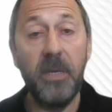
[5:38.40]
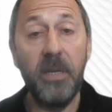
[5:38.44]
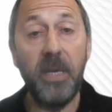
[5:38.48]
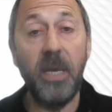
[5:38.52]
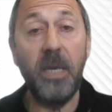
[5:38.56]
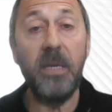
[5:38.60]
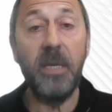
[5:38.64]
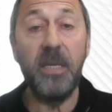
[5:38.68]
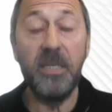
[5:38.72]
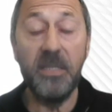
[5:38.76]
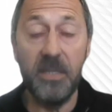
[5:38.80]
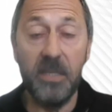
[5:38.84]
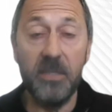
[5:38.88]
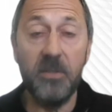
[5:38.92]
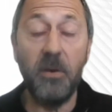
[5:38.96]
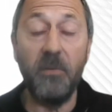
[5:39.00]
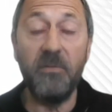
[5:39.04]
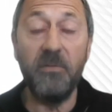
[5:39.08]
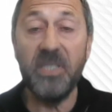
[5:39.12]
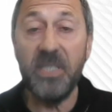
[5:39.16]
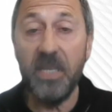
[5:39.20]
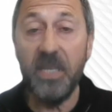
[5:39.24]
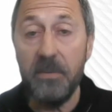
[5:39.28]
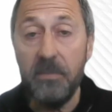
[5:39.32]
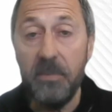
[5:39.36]
Okay, because there's
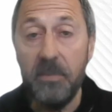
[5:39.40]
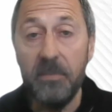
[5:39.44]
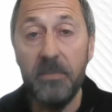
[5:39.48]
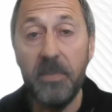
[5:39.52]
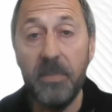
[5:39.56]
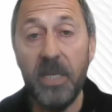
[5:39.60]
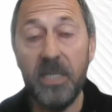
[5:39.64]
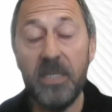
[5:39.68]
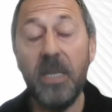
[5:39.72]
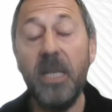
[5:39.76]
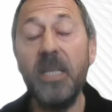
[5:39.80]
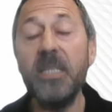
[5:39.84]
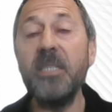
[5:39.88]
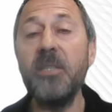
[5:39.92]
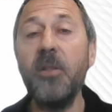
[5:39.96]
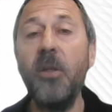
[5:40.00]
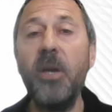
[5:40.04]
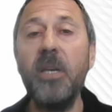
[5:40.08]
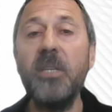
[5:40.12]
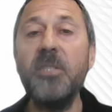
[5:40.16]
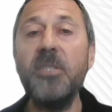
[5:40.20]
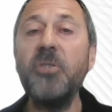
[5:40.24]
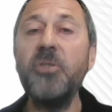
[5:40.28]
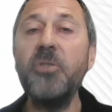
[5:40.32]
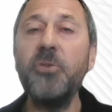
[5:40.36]
obviously, it's
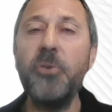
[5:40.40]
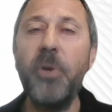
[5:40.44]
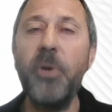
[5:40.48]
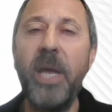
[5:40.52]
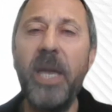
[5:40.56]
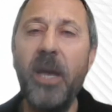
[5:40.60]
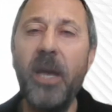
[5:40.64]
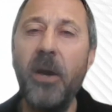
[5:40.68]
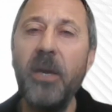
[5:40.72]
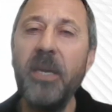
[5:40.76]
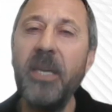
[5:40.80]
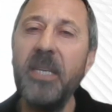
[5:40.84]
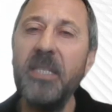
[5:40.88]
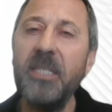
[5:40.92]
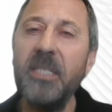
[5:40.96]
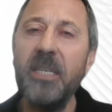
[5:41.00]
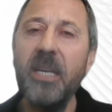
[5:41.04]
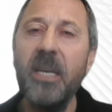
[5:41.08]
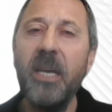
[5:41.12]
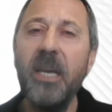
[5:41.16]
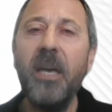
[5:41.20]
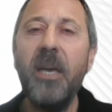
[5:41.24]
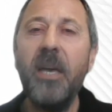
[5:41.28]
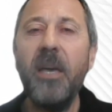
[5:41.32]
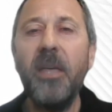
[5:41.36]
like strand, I guess,
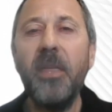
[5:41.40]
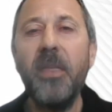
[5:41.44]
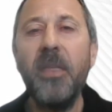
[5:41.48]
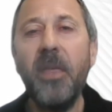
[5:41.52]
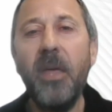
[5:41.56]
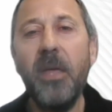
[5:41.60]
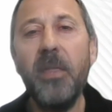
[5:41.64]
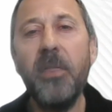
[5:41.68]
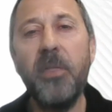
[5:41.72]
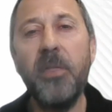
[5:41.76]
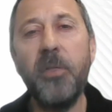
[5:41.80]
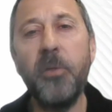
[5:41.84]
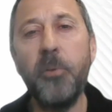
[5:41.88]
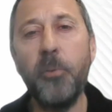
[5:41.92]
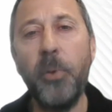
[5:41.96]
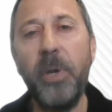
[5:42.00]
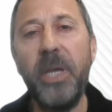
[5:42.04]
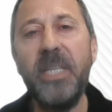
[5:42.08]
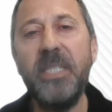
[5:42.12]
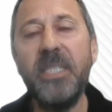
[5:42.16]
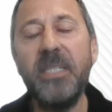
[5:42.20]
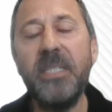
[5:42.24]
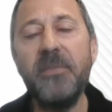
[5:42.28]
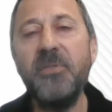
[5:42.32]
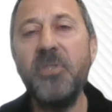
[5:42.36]

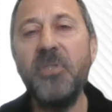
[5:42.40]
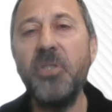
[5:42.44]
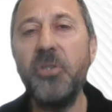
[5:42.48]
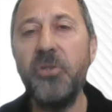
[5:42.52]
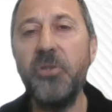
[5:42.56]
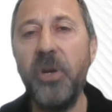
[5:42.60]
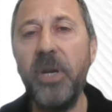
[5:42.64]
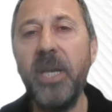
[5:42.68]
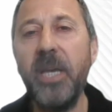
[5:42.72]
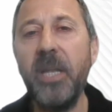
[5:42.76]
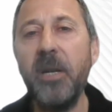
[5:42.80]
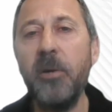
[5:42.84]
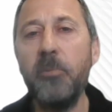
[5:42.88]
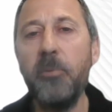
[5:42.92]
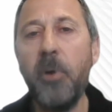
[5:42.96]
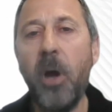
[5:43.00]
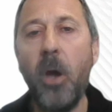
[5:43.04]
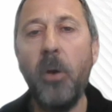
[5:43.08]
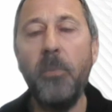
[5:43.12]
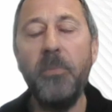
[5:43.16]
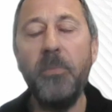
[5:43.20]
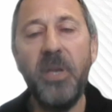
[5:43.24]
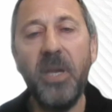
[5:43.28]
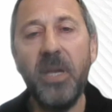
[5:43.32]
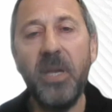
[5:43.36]
threads of string in a
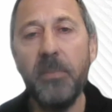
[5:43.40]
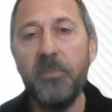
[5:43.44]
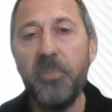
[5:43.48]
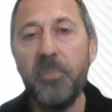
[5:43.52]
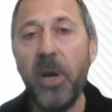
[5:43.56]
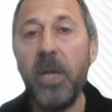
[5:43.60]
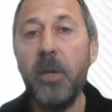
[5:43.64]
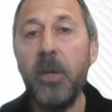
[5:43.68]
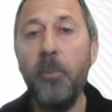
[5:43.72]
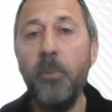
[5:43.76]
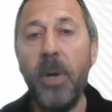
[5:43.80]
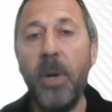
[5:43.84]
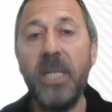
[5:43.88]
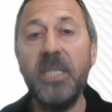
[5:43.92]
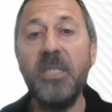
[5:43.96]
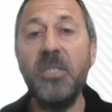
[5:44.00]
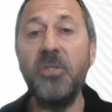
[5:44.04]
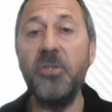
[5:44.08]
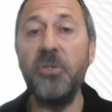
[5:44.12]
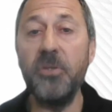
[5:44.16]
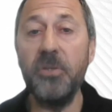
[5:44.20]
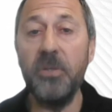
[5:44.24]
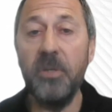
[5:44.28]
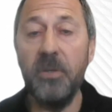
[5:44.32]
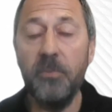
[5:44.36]
rope. You can break
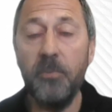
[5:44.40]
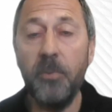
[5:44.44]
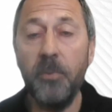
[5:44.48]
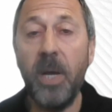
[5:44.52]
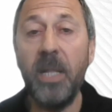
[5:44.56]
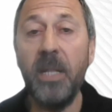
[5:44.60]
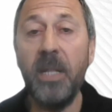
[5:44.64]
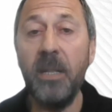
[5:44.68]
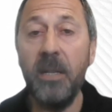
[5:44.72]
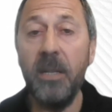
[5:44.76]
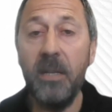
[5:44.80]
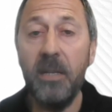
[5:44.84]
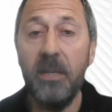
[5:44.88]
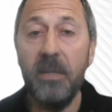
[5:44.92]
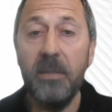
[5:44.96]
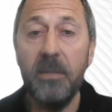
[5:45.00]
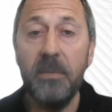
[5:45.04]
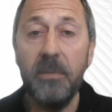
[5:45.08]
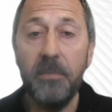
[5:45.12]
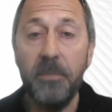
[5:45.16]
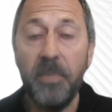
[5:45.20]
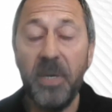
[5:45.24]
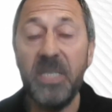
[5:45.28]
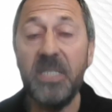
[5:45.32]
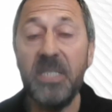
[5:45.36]
one
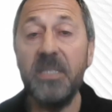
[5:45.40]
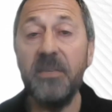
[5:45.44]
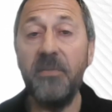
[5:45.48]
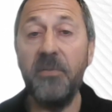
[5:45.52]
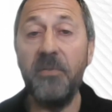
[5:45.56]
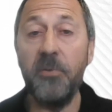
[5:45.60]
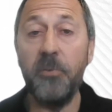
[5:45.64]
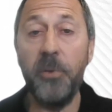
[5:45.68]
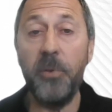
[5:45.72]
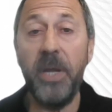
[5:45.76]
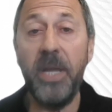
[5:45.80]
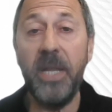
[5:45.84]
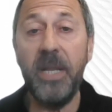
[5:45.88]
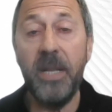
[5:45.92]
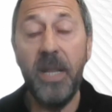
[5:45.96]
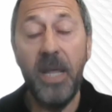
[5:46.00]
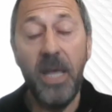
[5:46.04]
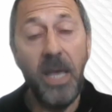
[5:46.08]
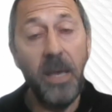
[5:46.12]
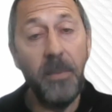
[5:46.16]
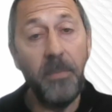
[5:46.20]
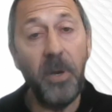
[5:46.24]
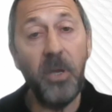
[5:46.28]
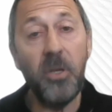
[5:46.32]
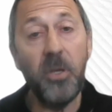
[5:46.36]
piece of thread,
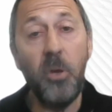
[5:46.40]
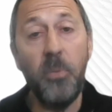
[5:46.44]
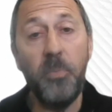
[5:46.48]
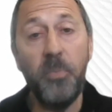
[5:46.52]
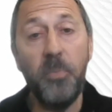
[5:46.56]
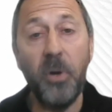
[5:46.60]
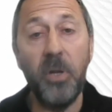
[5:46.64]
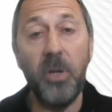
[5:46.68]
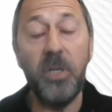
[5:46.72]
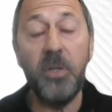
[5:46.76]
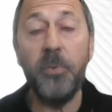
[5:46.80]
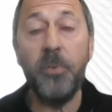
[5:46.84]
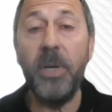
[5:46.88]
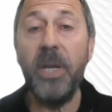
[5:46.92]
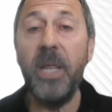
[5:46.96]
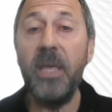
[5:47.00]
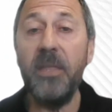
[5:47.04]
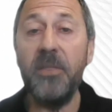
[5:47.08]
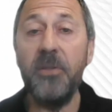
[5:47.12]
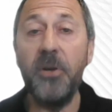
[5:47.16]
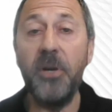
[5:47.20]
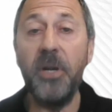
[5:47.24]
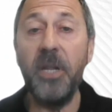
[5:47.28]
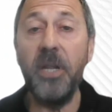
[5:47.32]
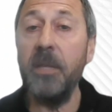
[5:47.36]
but you put 20
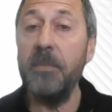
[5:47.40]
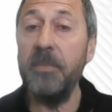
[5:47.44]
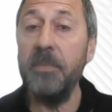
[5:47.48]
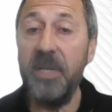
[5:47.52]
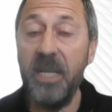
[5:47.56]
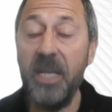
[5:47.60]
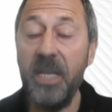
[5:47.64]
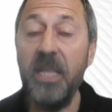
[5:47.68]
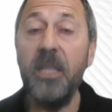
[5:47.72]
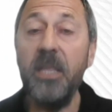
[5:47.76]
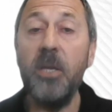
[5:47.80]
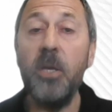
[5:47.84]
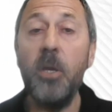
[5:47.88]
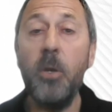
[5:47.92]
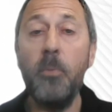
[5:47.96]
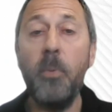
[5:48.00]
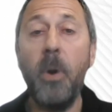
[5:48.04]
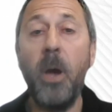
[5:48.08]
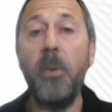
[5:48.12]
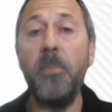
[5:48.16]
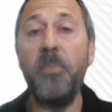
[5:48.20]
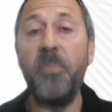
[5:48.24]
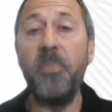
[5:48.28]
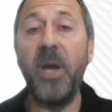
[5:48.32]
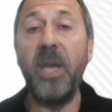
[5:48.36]
or 30 of them together, you
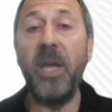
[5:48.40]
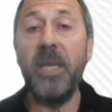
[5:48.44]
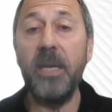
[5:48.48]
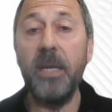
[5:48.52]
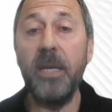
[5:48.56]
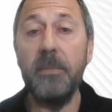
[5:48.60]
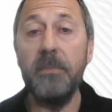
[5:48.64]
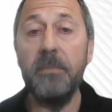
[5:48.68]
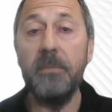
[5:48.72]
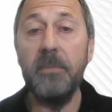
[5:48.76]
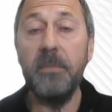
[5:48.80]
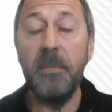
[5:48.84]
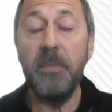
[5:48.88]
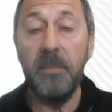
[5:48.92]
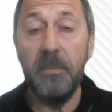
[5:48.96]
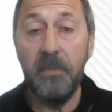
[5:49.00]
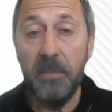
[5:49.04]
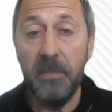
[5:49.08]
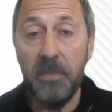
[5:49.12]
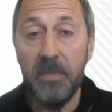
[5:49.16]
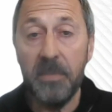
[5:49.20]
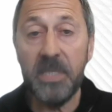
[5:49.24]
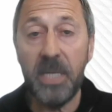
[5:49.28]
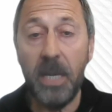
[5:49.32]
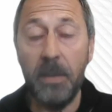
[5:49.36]
won't break it.
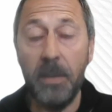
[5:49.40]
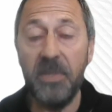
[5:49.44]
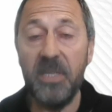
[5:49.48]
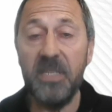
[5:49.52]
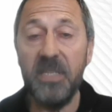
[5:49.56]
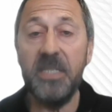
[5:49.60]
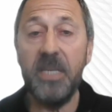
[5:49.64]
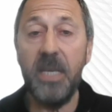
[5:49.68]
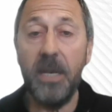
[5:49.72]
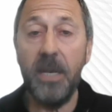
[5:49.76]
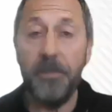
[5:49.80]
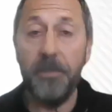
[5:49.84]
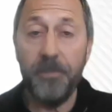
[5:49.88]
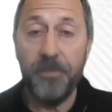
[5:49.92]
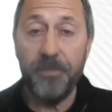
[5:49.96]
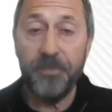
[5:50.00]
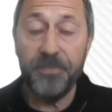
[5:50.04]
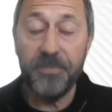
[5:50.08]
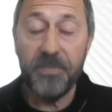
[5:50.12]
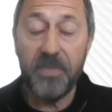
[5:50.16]
Same with this here.